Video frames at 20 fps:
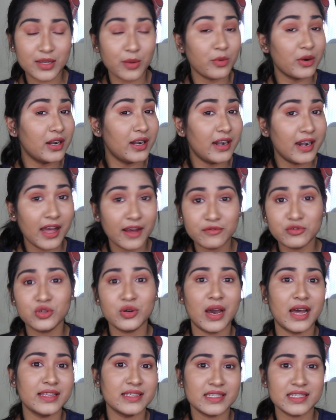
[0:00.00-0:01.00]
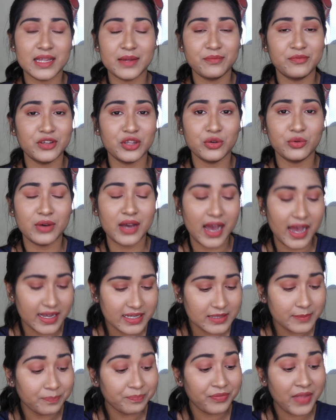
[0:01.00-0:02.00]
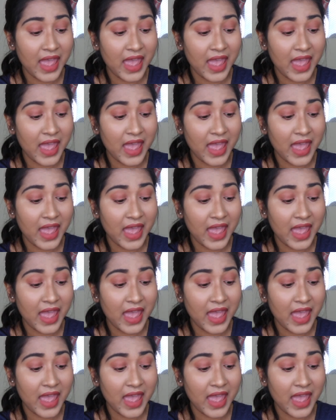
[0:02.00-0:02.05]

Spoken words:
I would love to answer them for you guys.